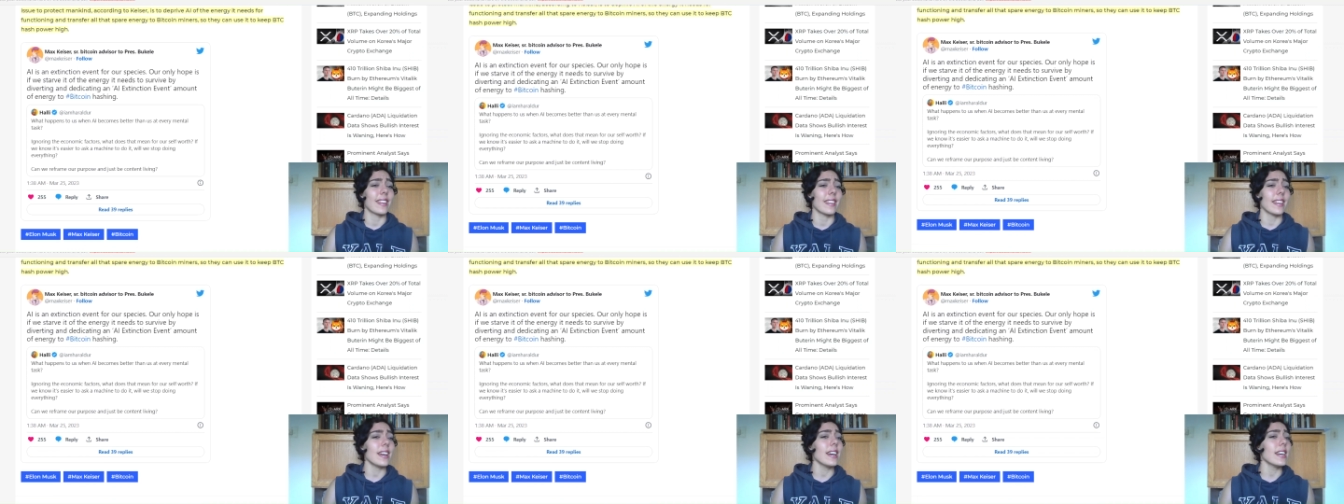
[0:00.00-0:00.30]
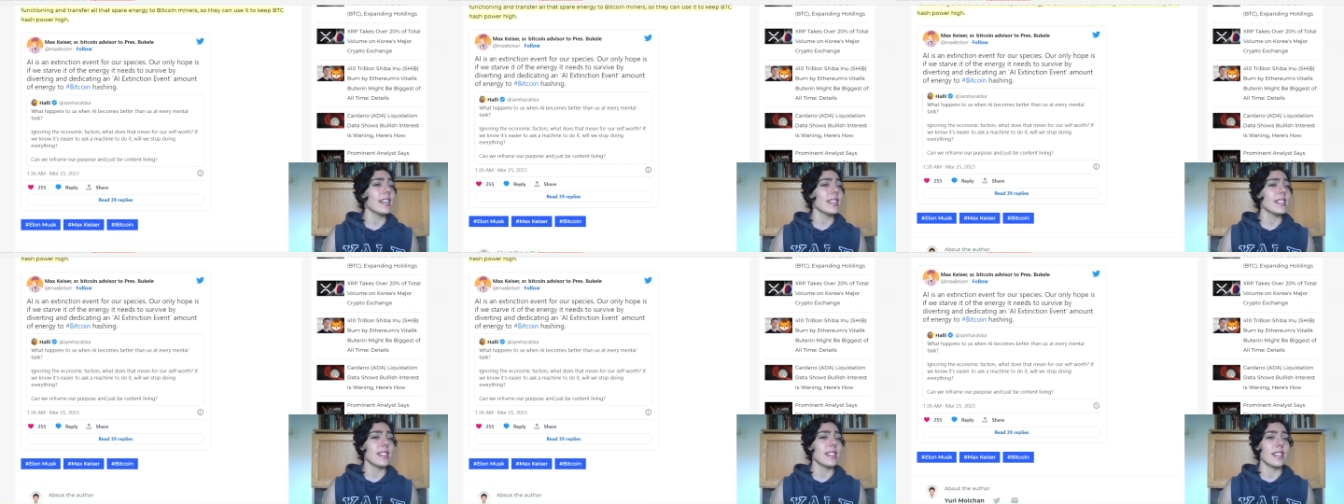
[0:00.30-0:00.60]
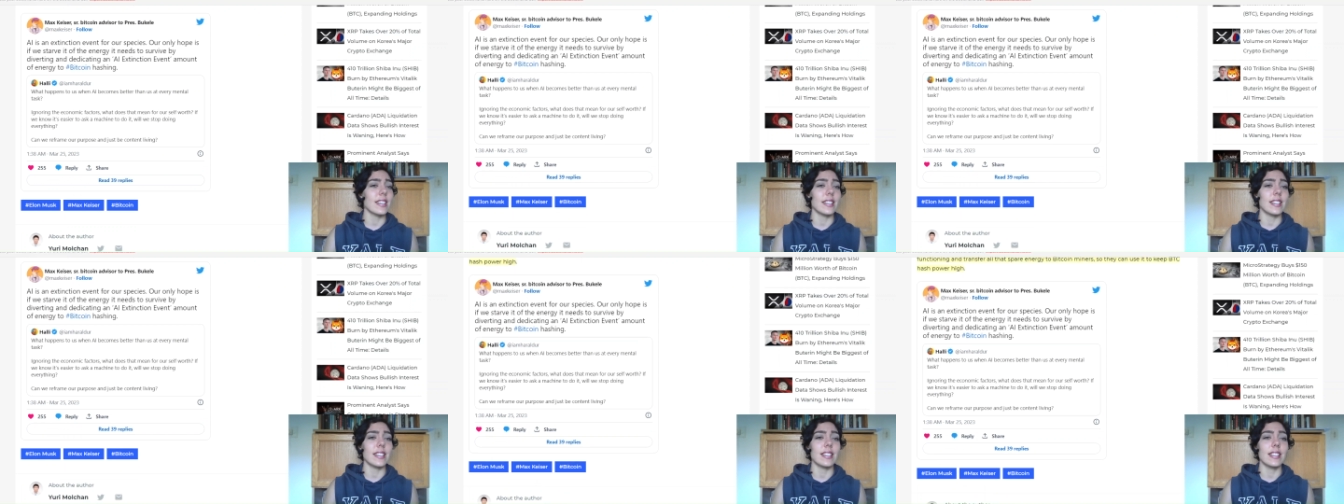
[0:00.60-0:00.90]
That's an
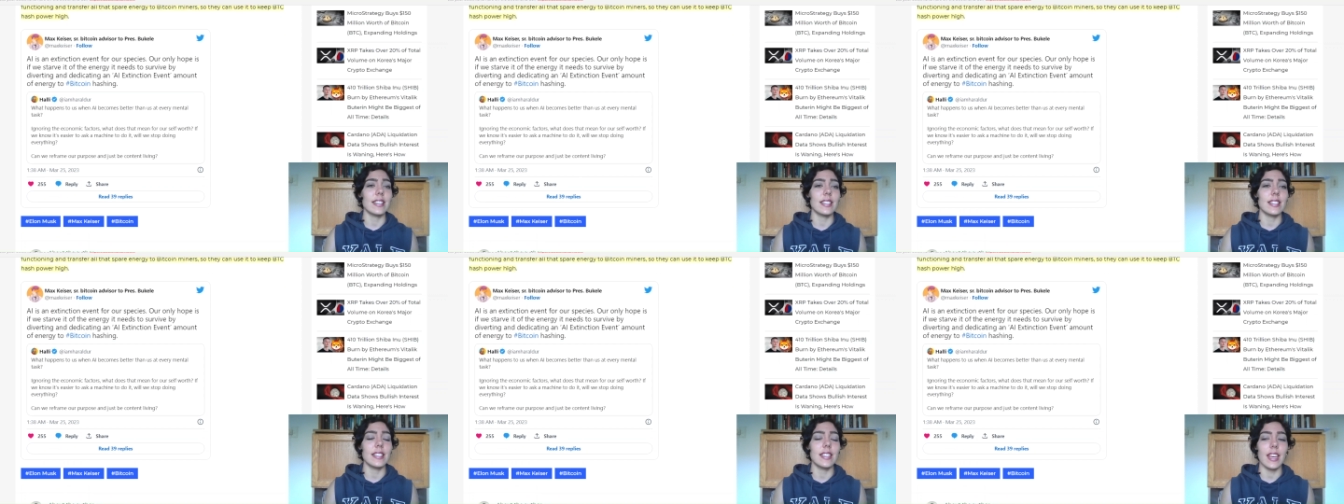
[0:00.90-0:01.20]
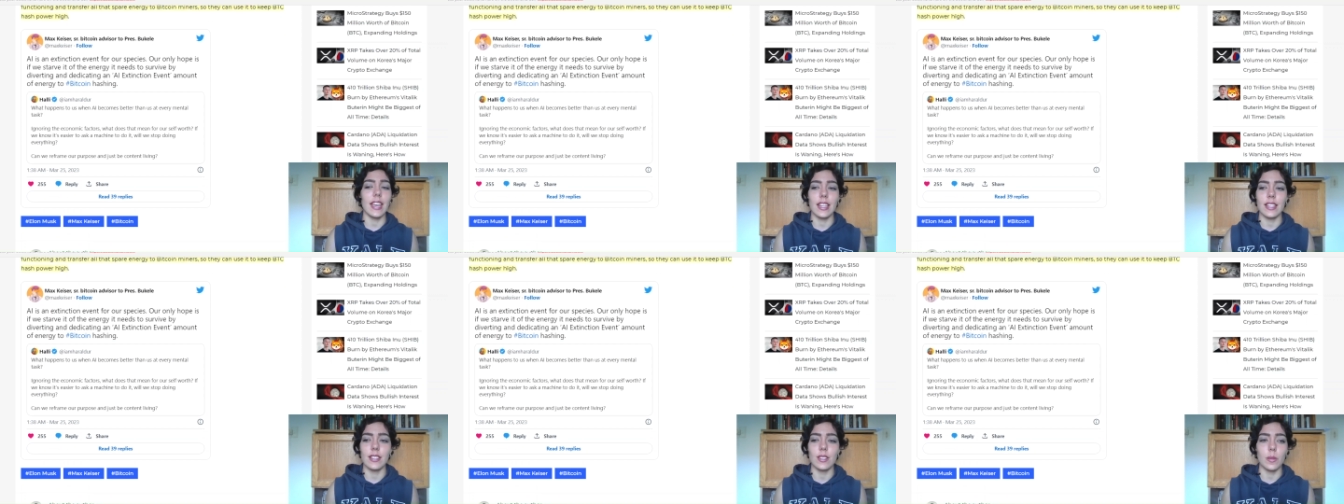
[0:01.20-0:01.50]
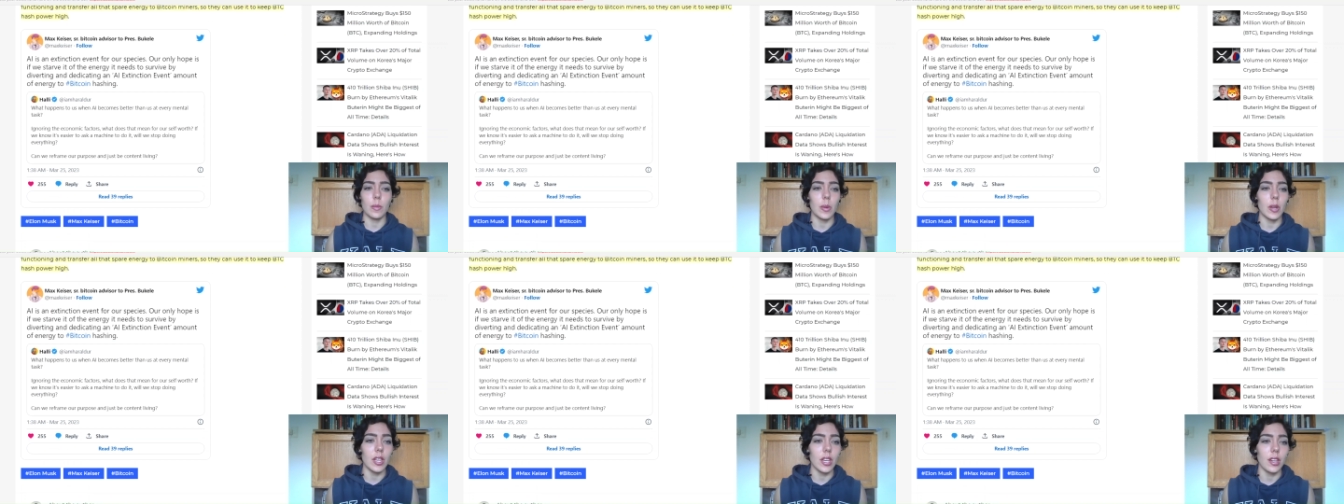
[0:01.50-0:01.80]
intense
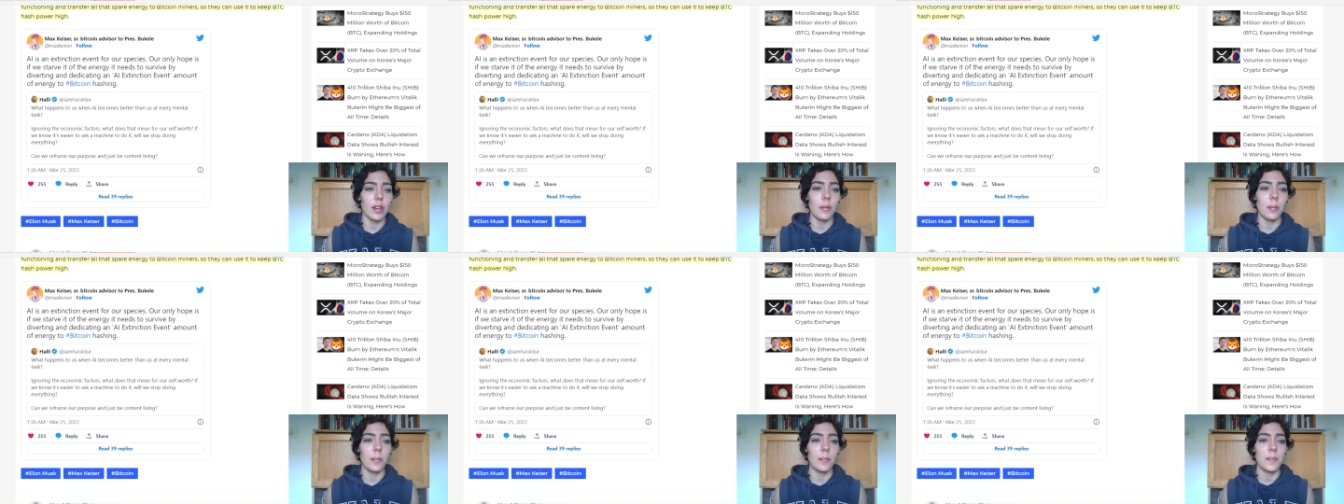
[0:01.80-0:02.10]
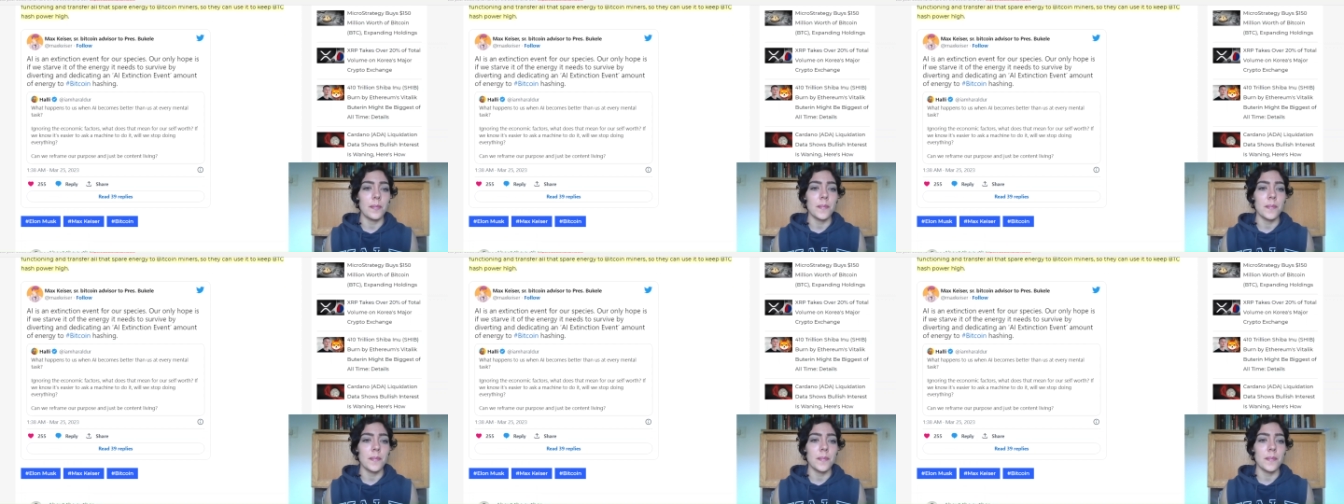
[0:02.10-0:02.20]
opinion.